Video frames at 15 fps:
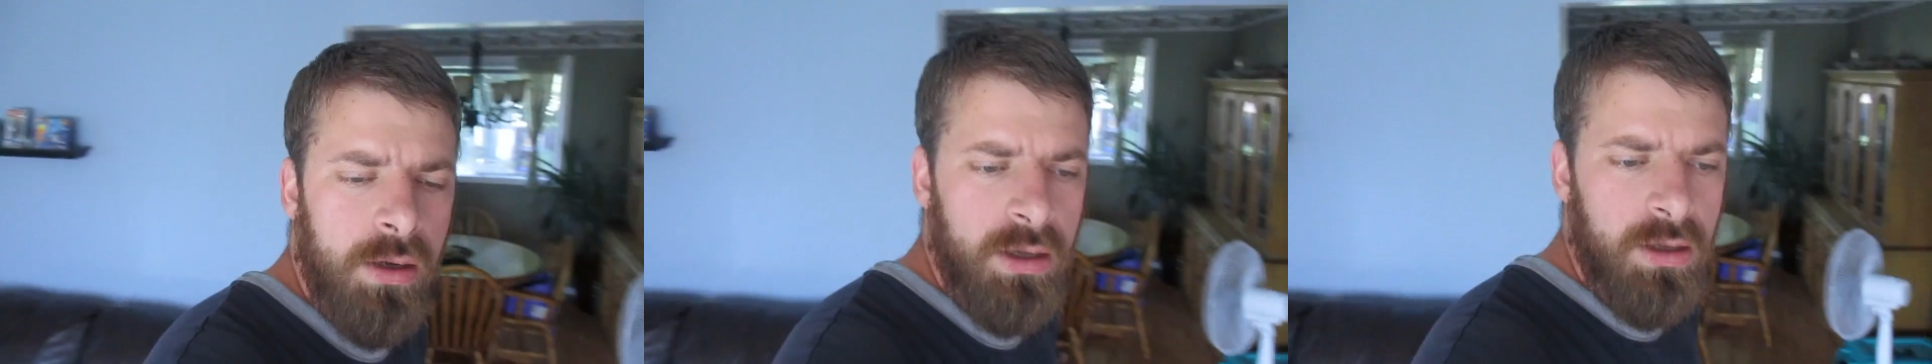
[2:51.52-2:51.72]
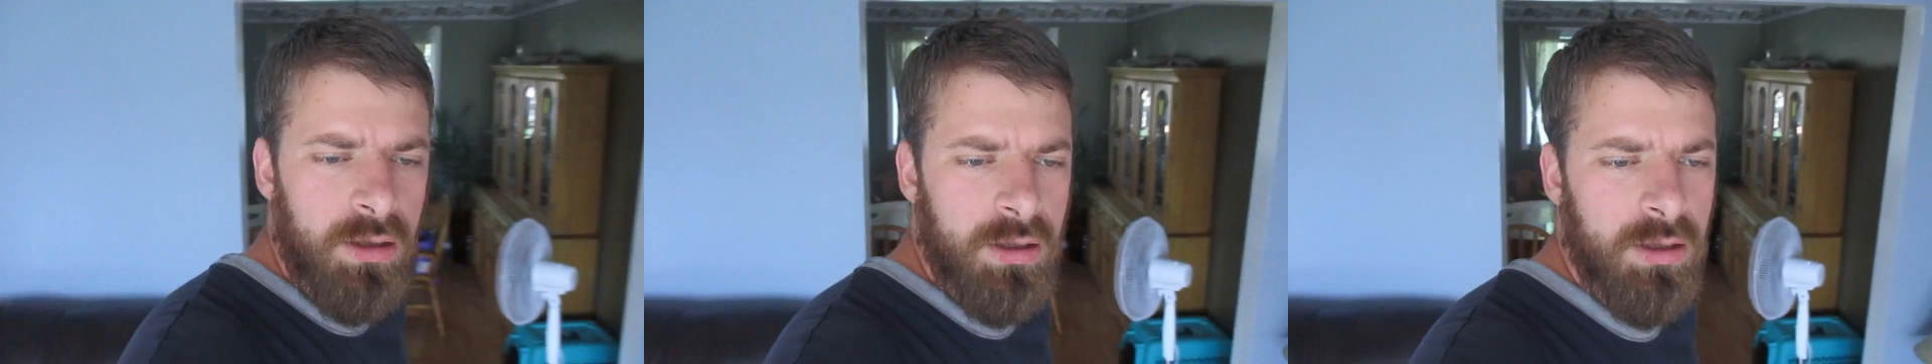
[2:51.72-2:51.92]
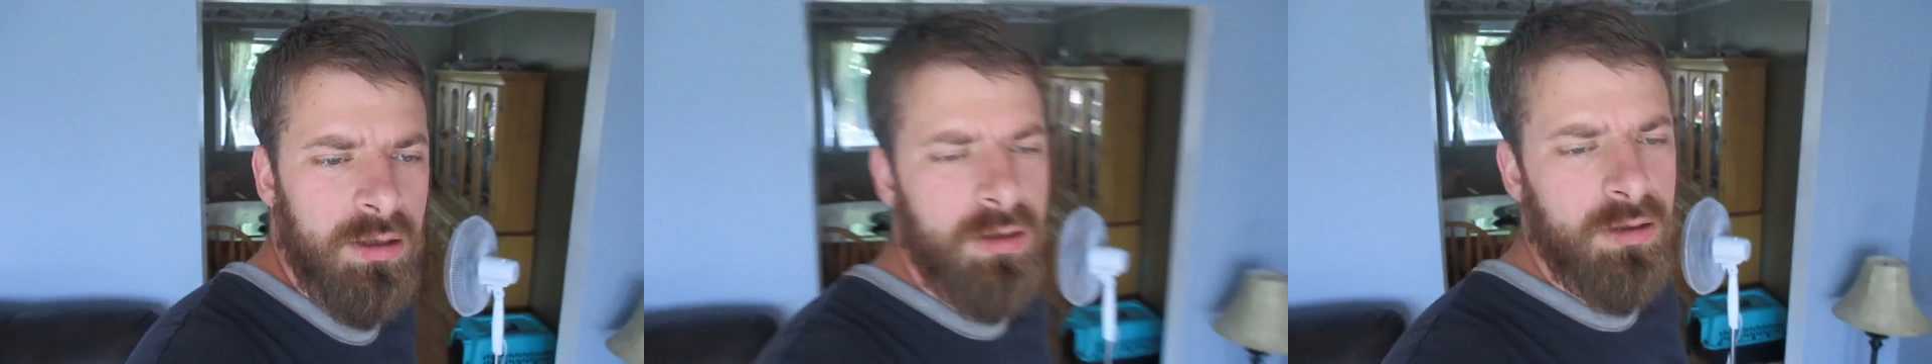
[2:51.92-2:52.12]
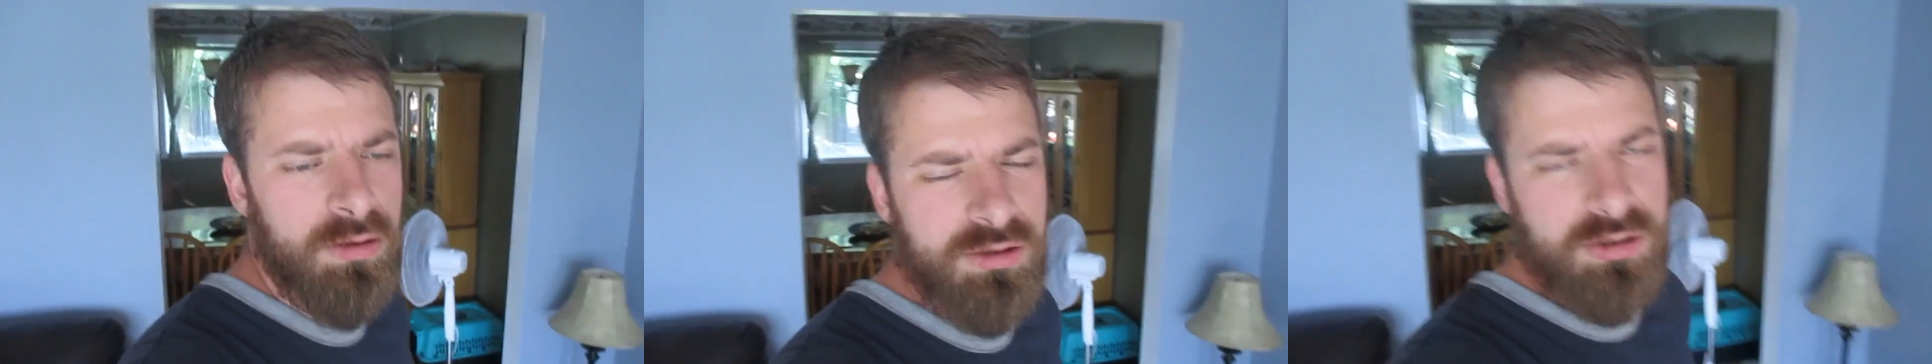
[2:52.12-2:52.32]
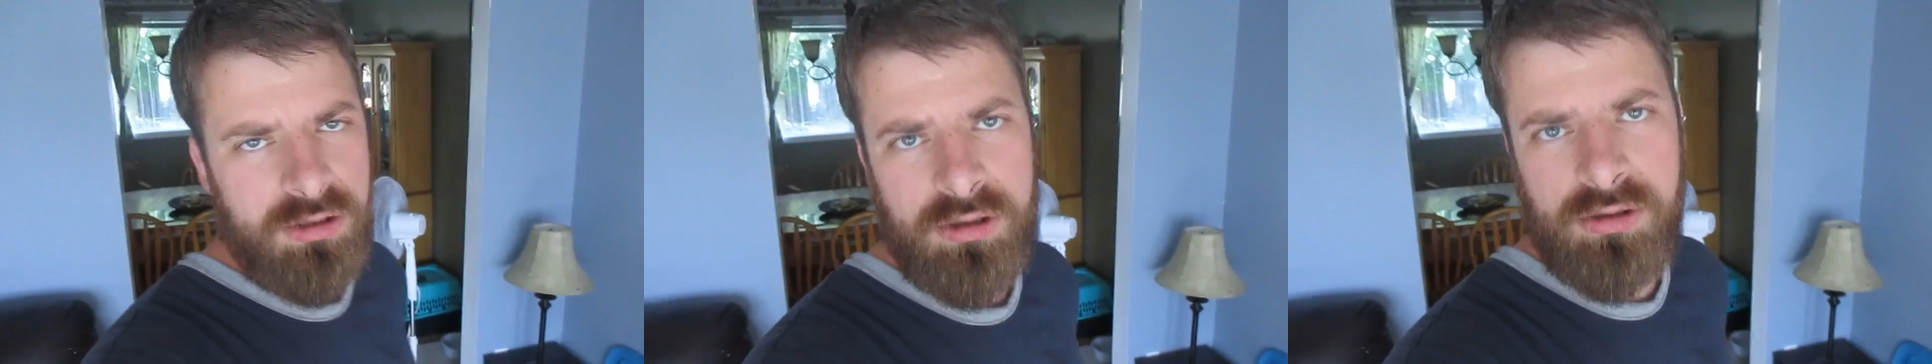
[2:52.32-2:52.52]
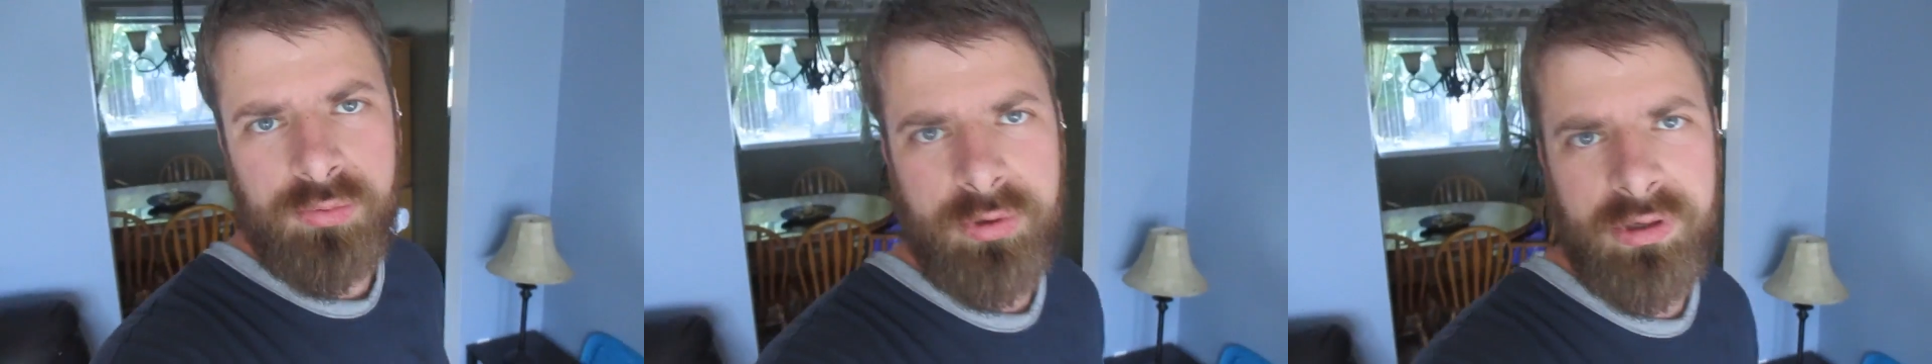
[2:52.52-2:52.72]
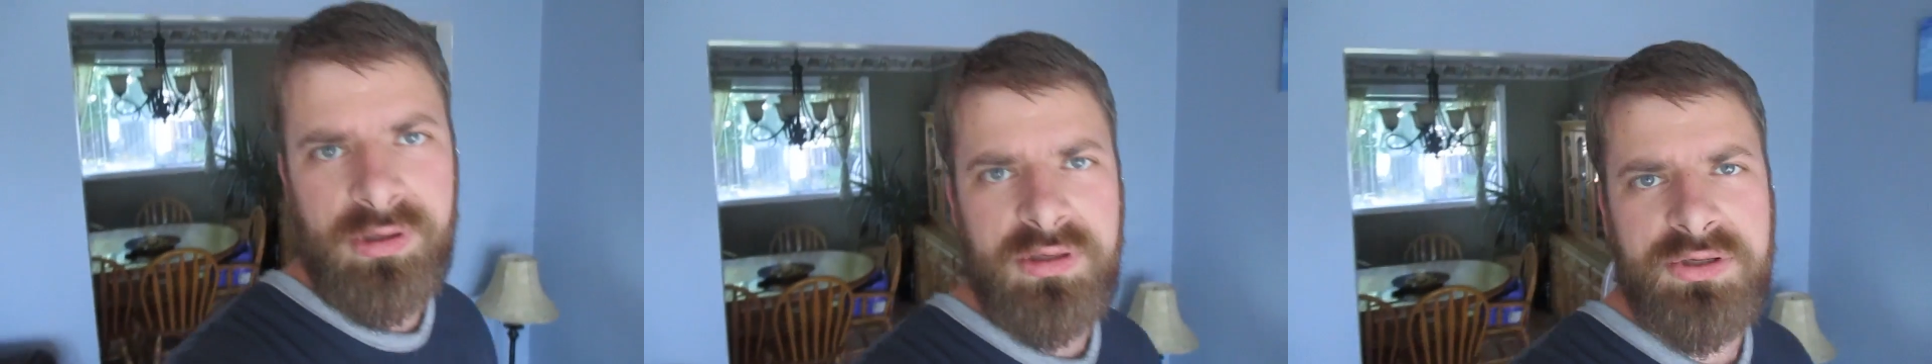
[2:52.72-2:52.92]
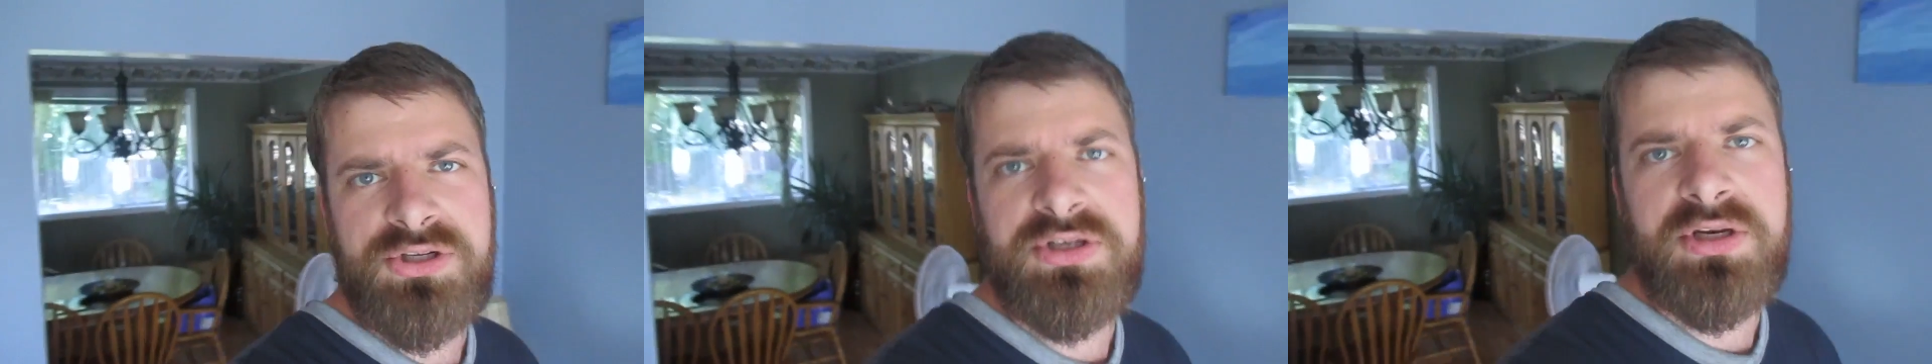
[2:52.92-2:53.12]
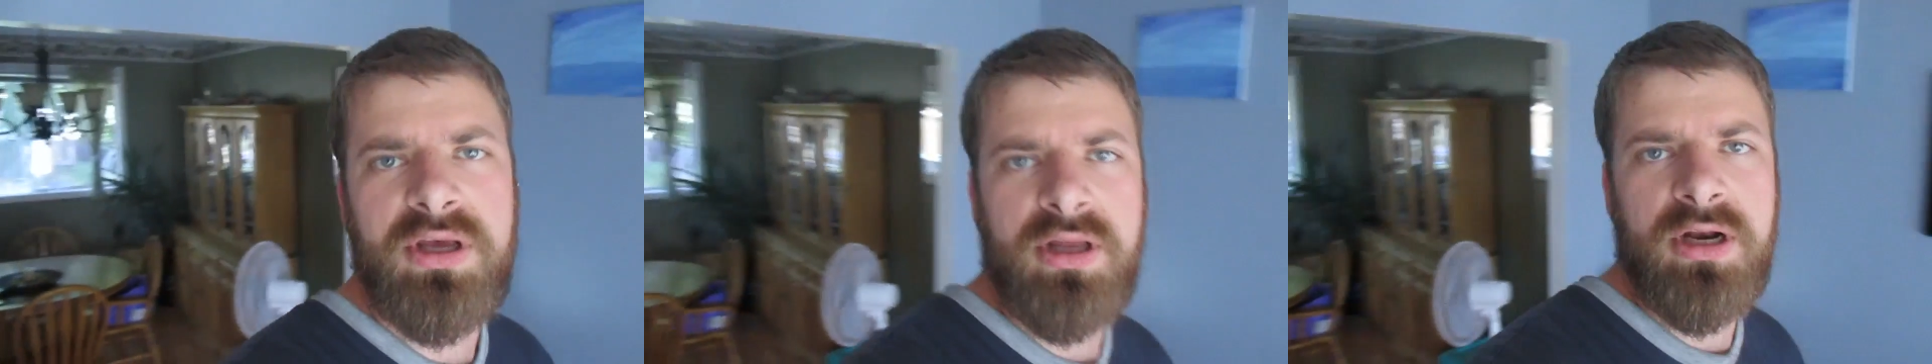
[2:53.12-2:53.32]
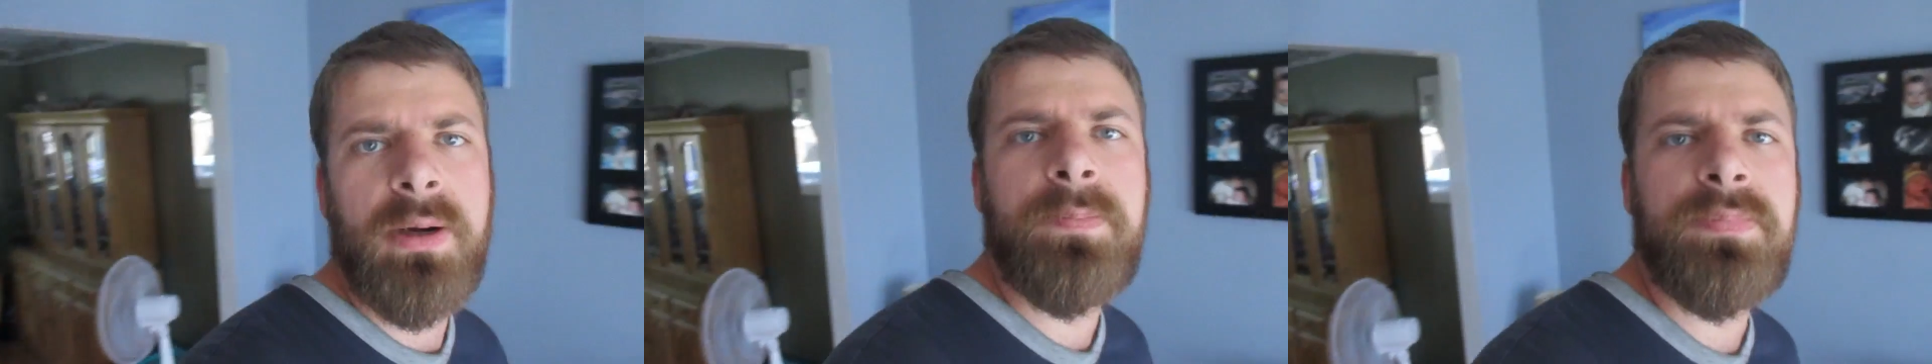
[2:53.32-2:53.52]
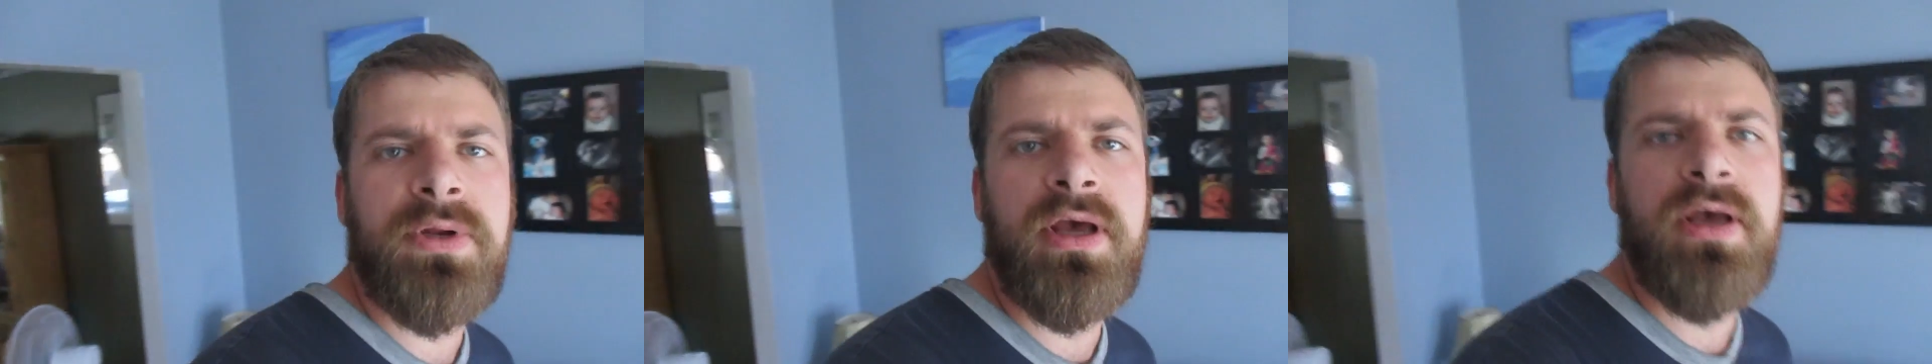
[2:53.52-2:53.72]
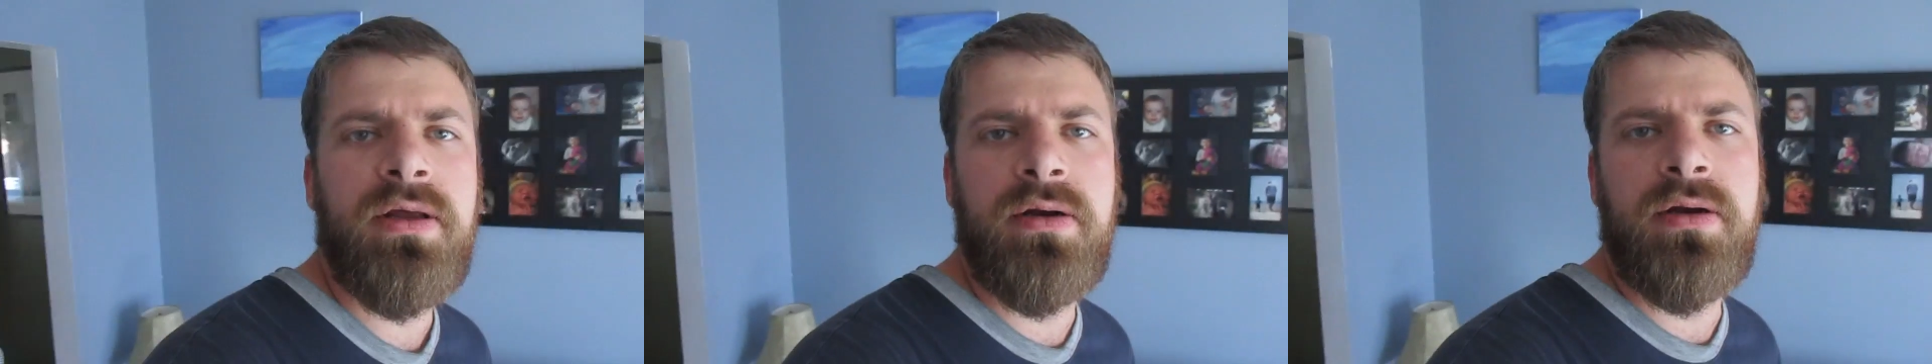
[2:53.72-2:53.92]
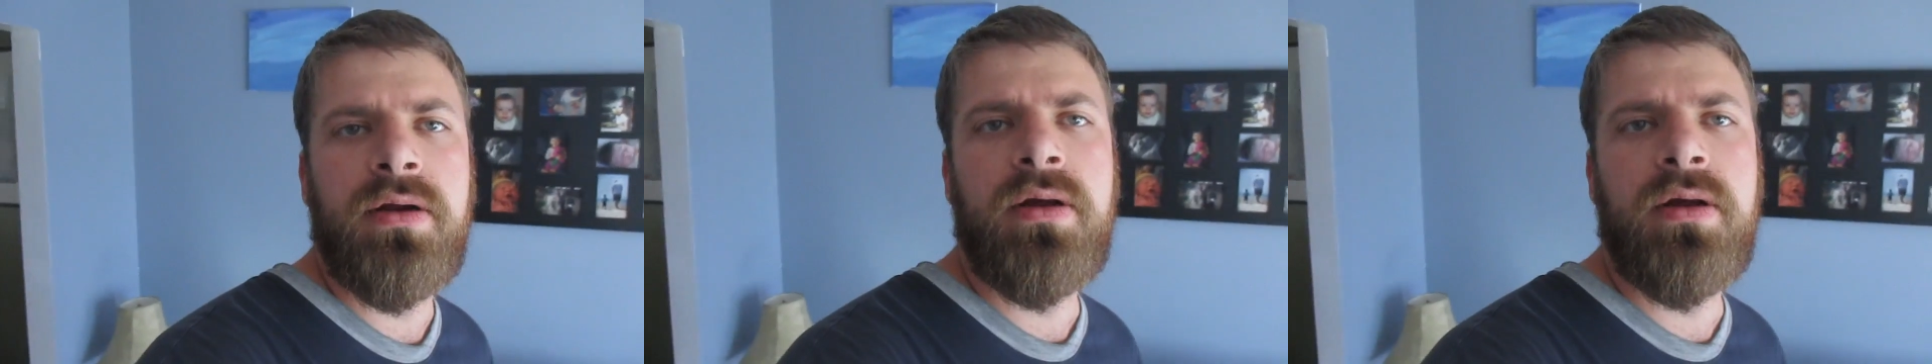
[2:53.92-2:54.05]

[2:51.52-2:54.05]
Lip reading: Well, here's our real estate update.